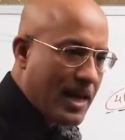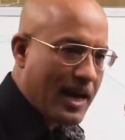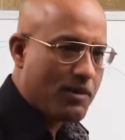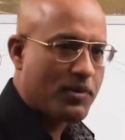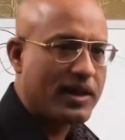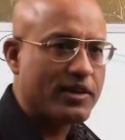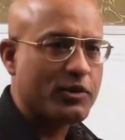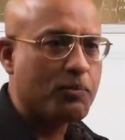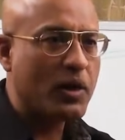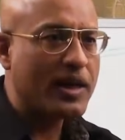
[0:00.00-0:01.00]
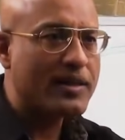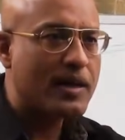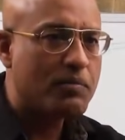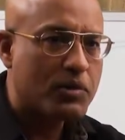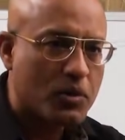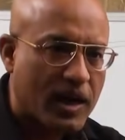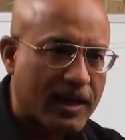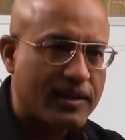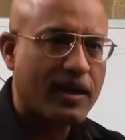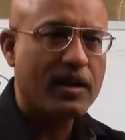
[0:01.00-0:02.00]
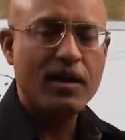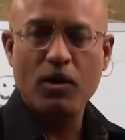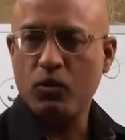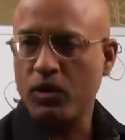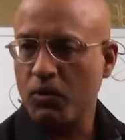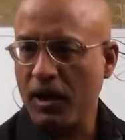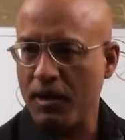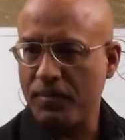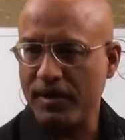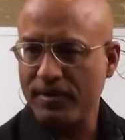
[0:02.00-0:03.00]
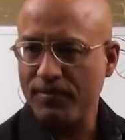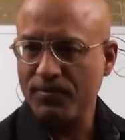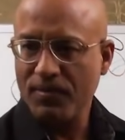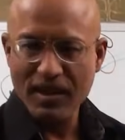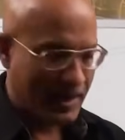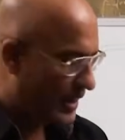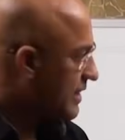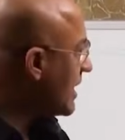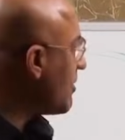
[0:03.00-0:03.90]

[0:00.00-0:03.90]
And when it is pulling them together, what will happen? They